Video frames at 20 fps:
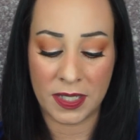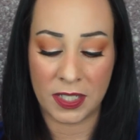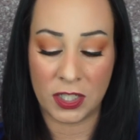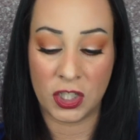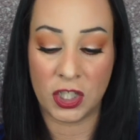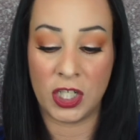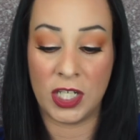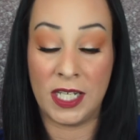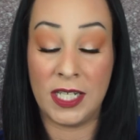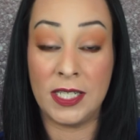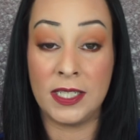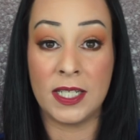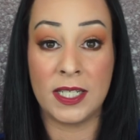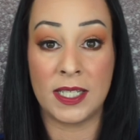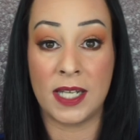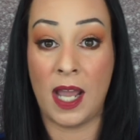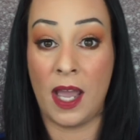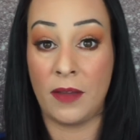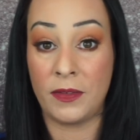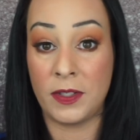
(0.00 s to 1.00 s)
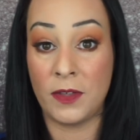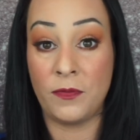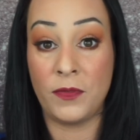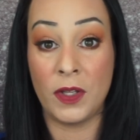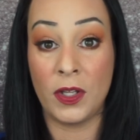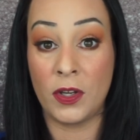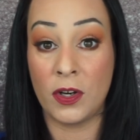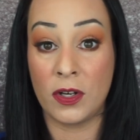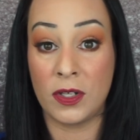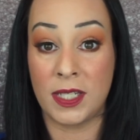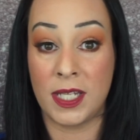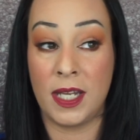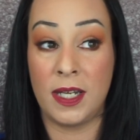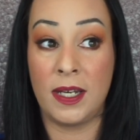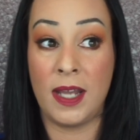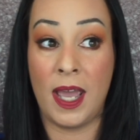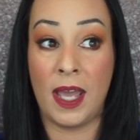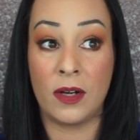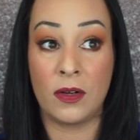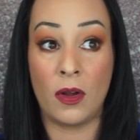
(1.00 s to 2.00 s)
She doesn't have to fill hers in
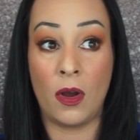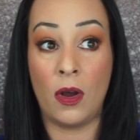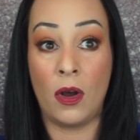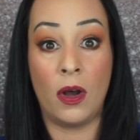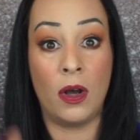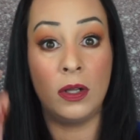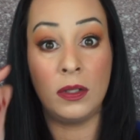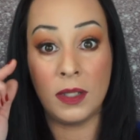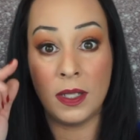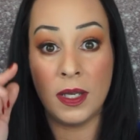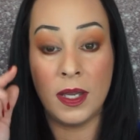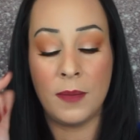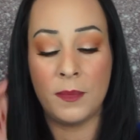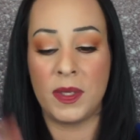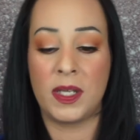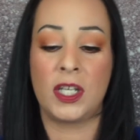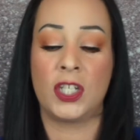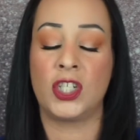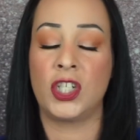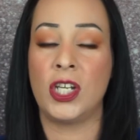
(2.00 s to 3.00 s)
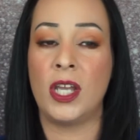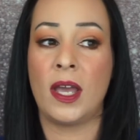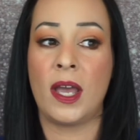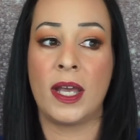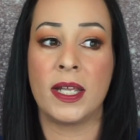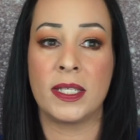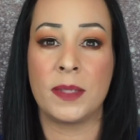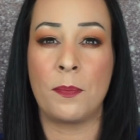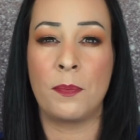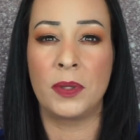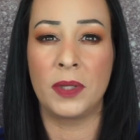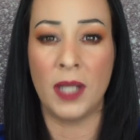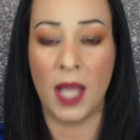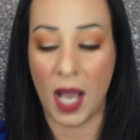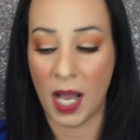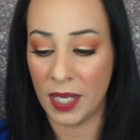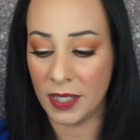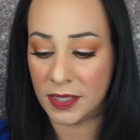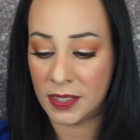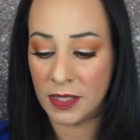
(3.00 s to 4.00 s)
at all because she has
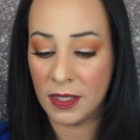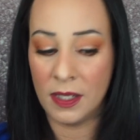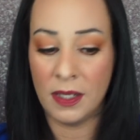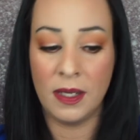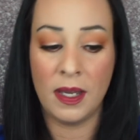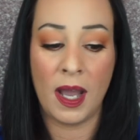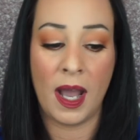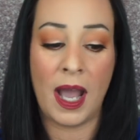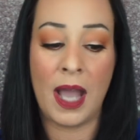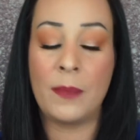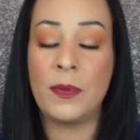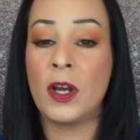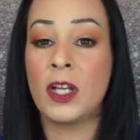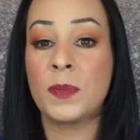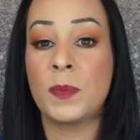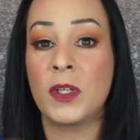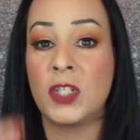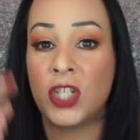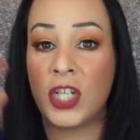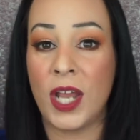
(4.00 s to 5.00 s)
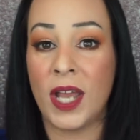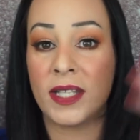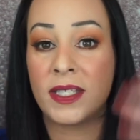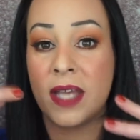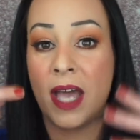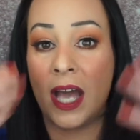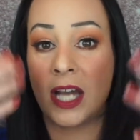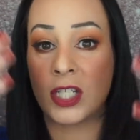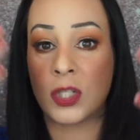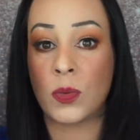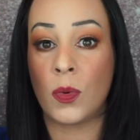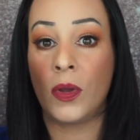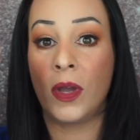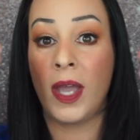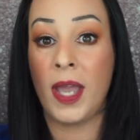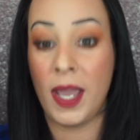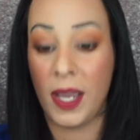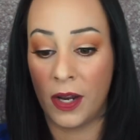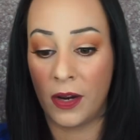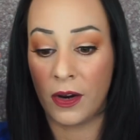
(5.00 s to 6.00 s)
blonde eyebrows, but she has actual
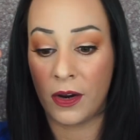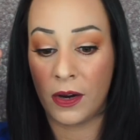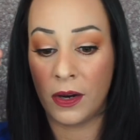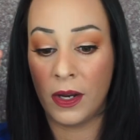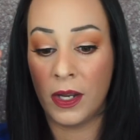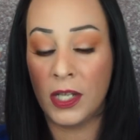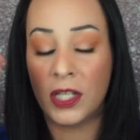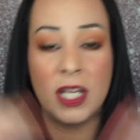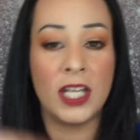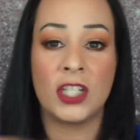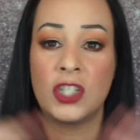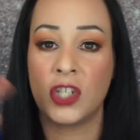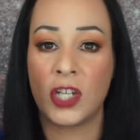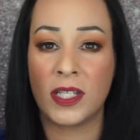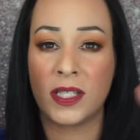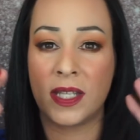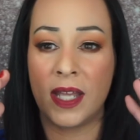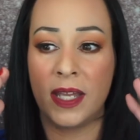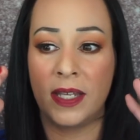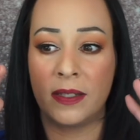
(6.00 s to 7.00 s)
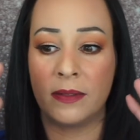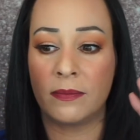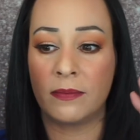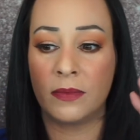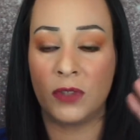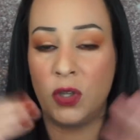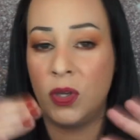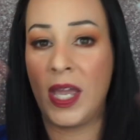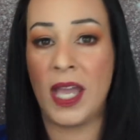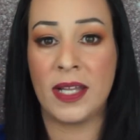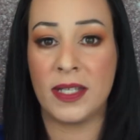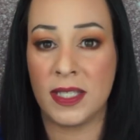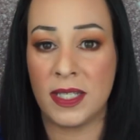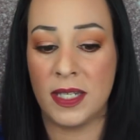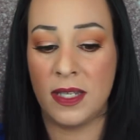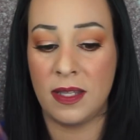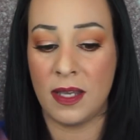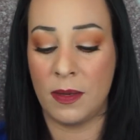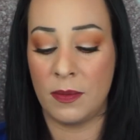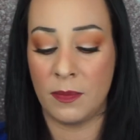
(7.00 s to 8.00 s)
hair. It's just like you can't see
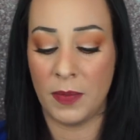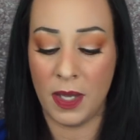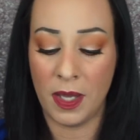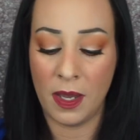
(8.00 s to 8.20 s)
them.